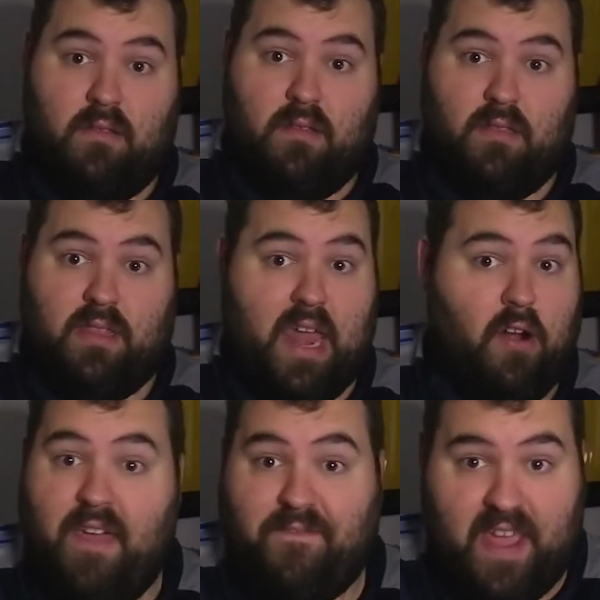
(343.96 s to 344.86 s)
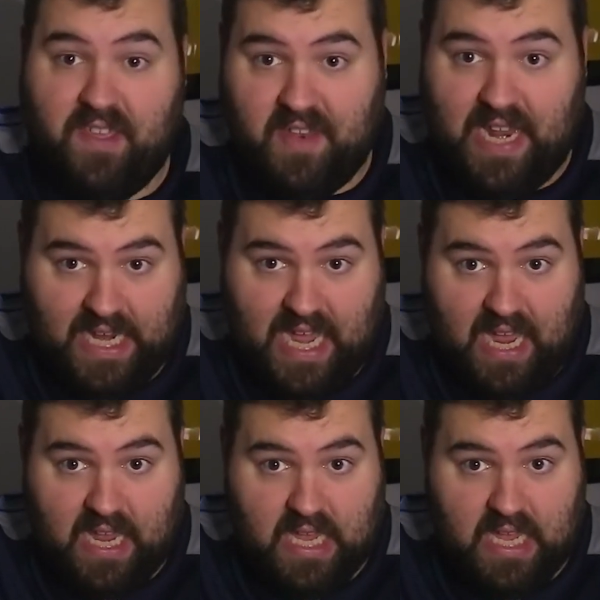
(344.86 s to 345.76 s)
They don't have faith in that
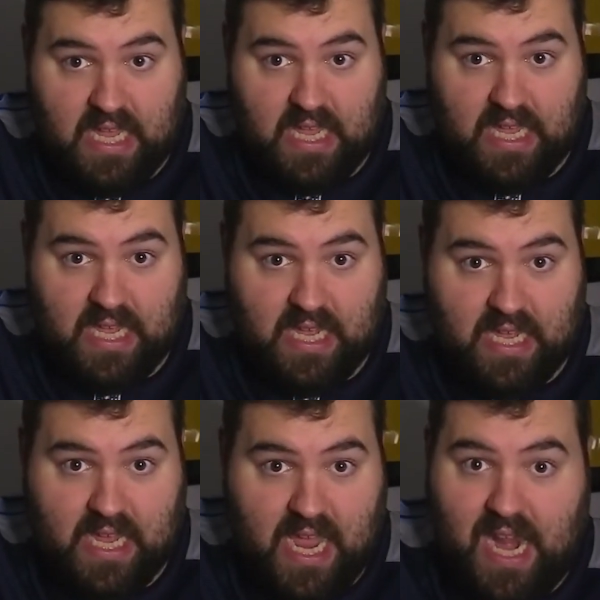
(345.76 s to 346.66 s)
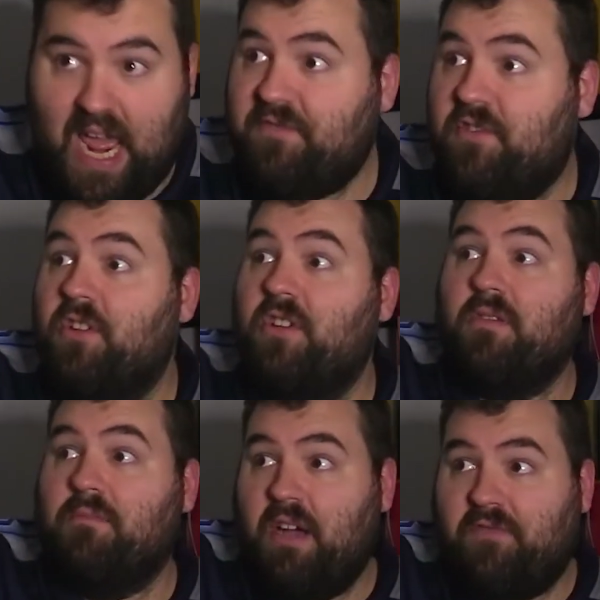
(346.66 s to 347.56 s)
guy. And after
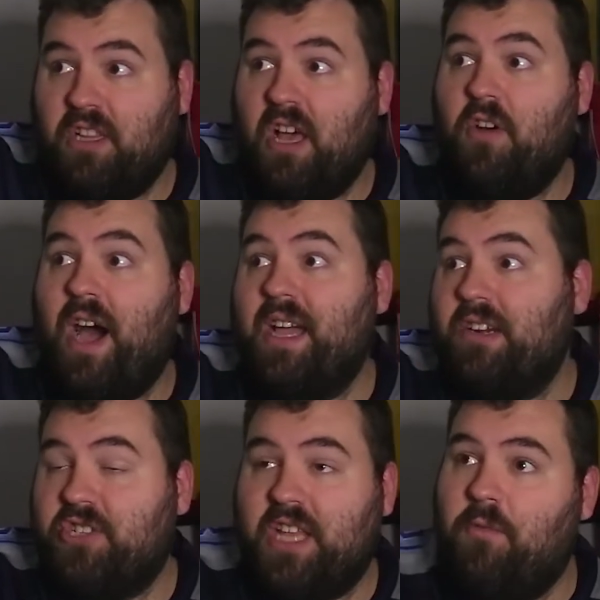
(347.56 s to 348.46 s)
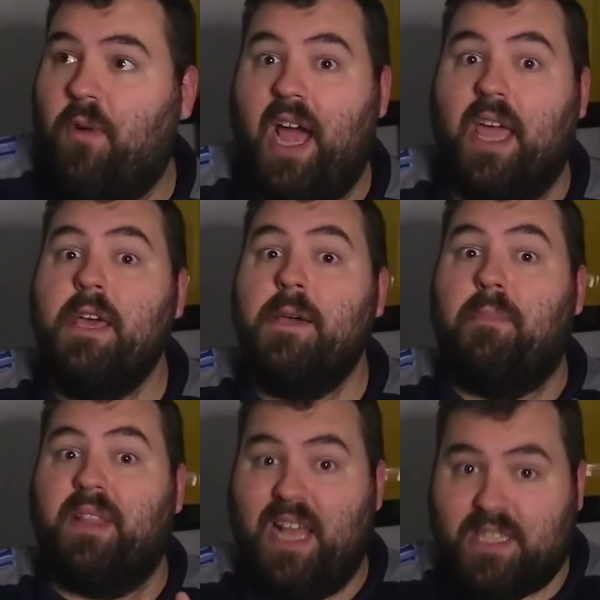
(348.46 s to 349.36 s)
Buffalo, I understand why.
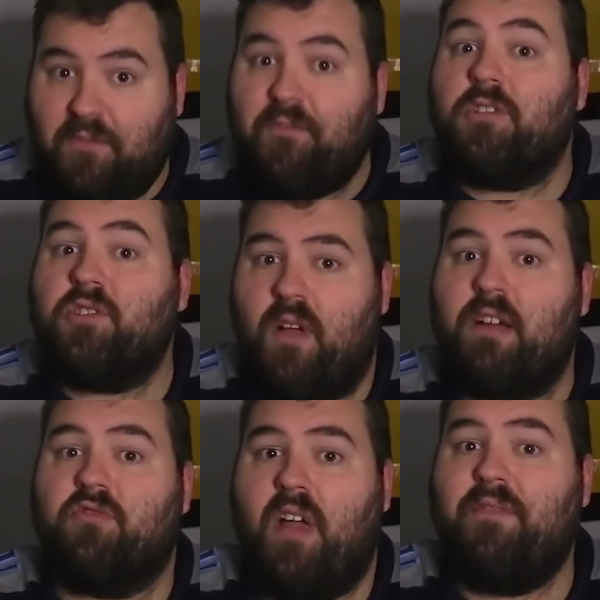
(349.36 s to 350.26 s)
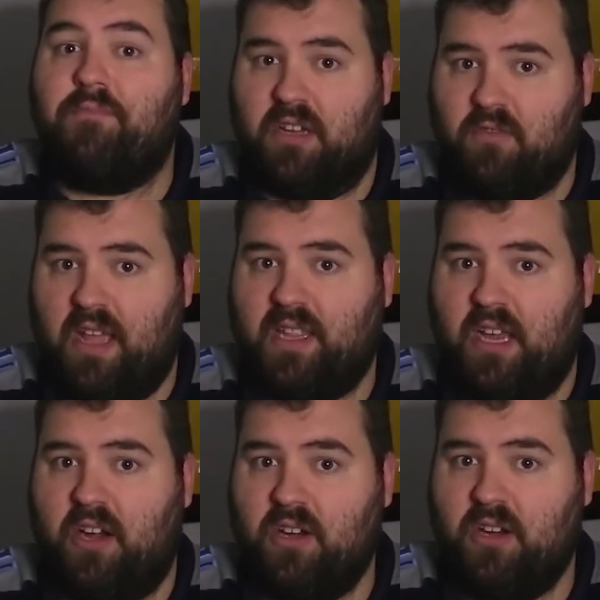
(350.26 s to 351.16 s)
But that's a first-round draft pick right
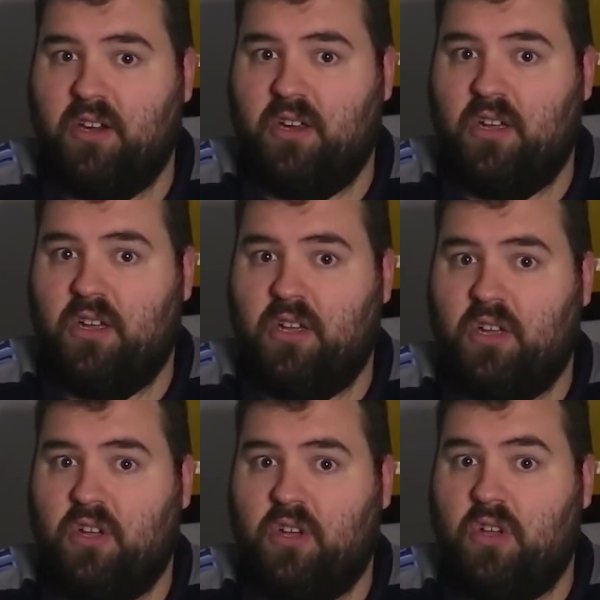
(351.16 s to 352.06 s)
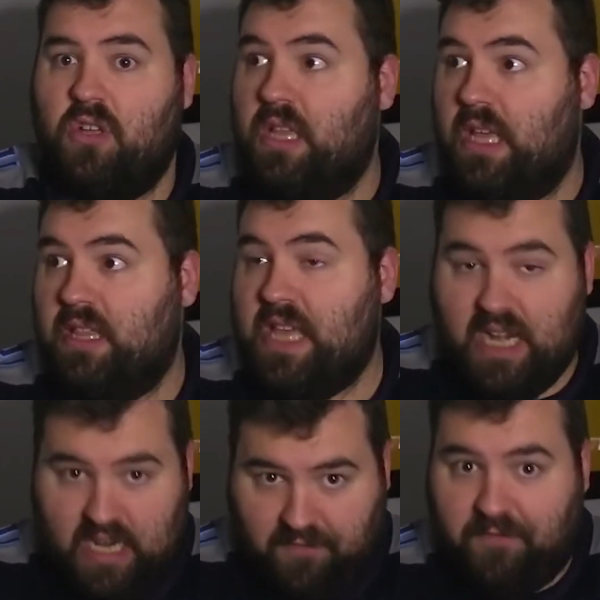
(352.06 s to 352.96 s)
there. They
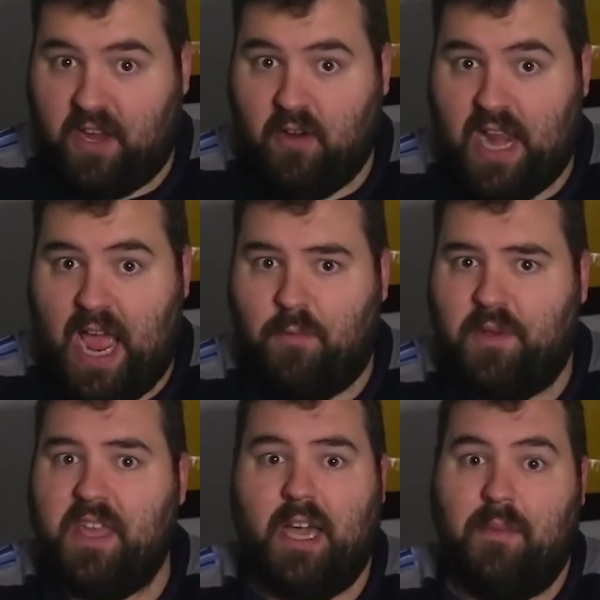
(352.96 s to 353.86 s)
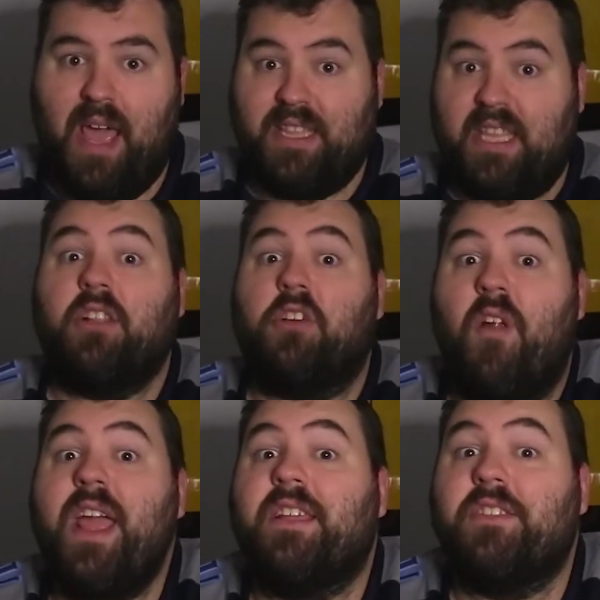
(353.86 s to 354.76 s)
need to figure it out with him. And Dylan
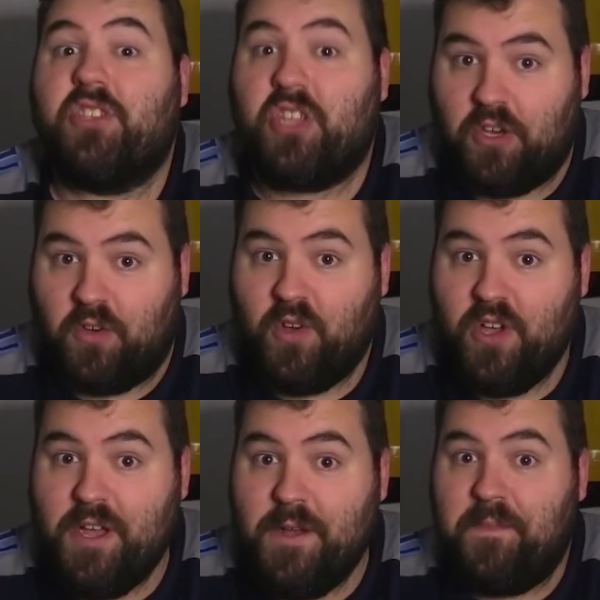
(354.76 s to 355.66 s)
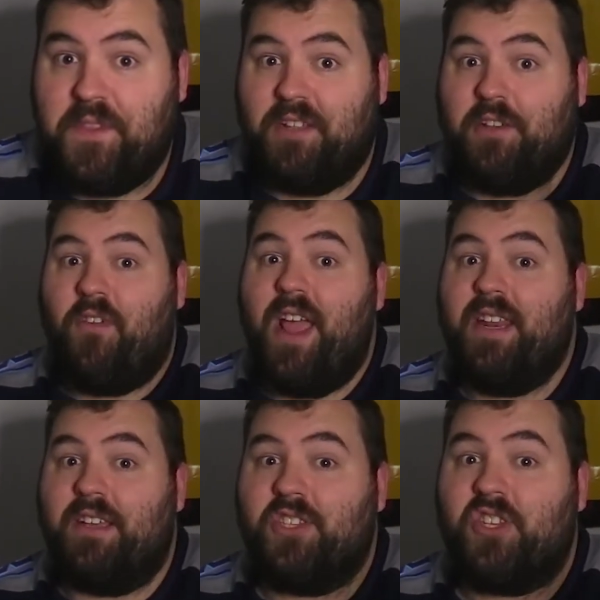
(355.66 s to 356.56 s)
Radins, too. Dylan
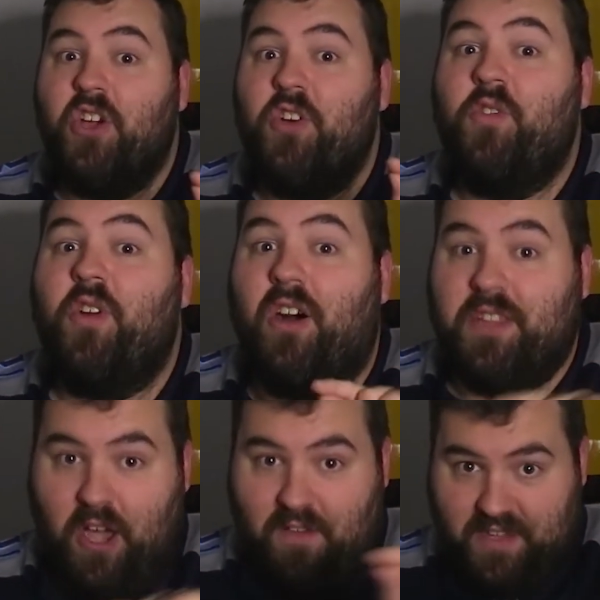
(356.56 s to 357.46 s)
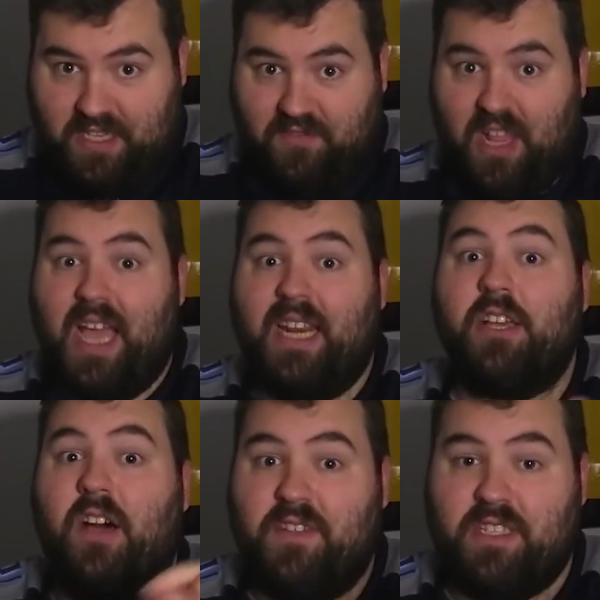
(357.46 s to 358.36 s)
Radins, who on the offensive line, he's
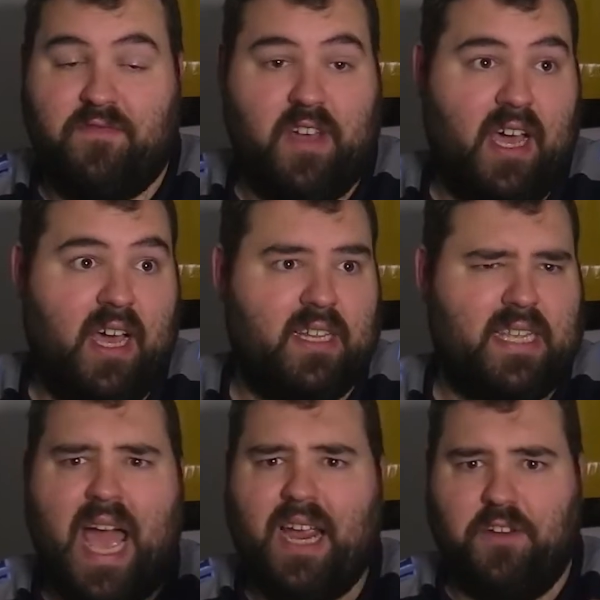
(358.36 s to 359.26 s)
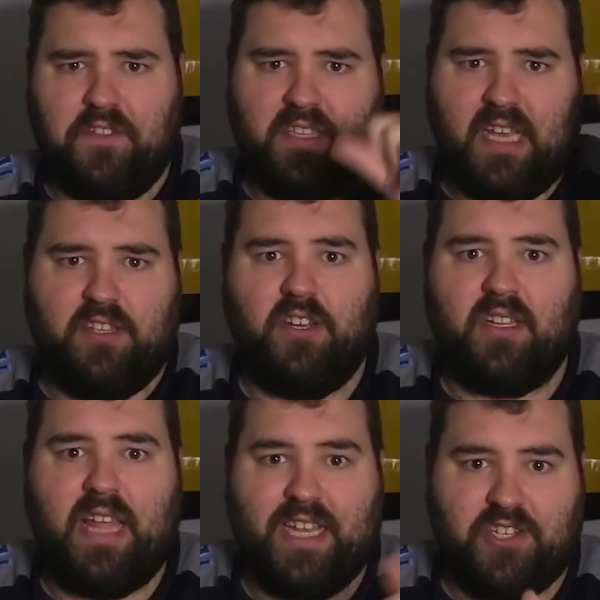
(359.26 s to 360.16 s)
offensive tackle that they took
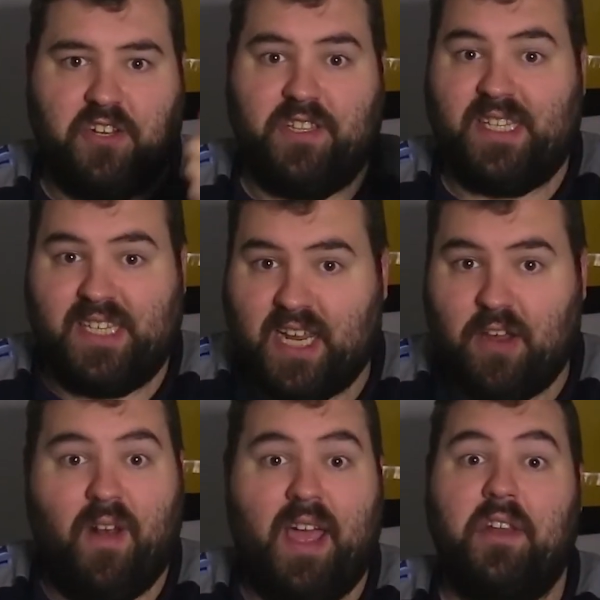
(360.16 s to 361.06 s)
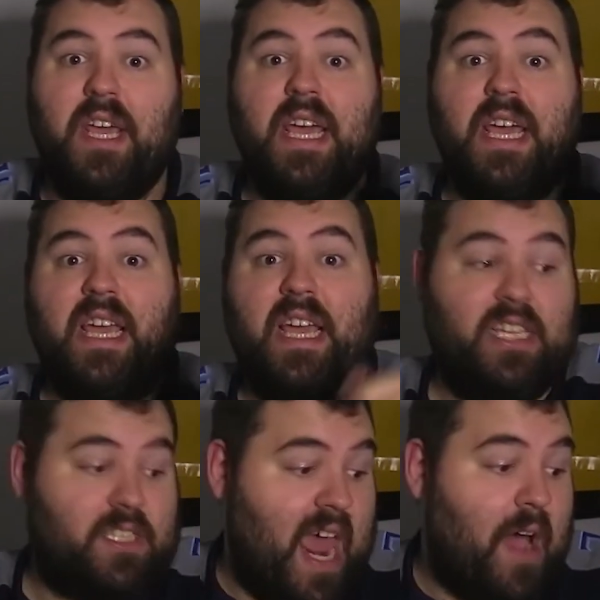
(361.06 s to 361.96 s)
last year in the second round,
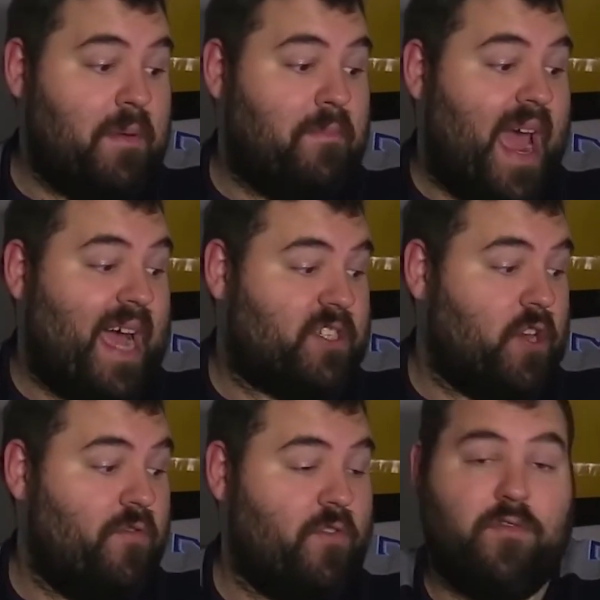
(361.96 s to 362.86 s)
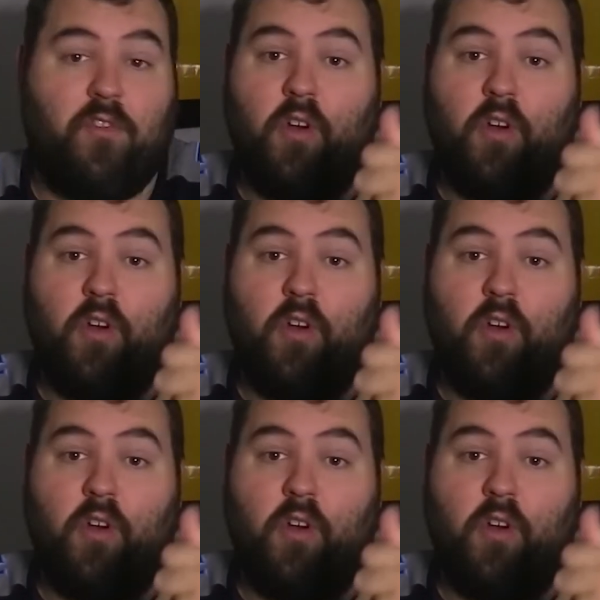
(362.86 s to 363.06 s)
he's now been passed over for a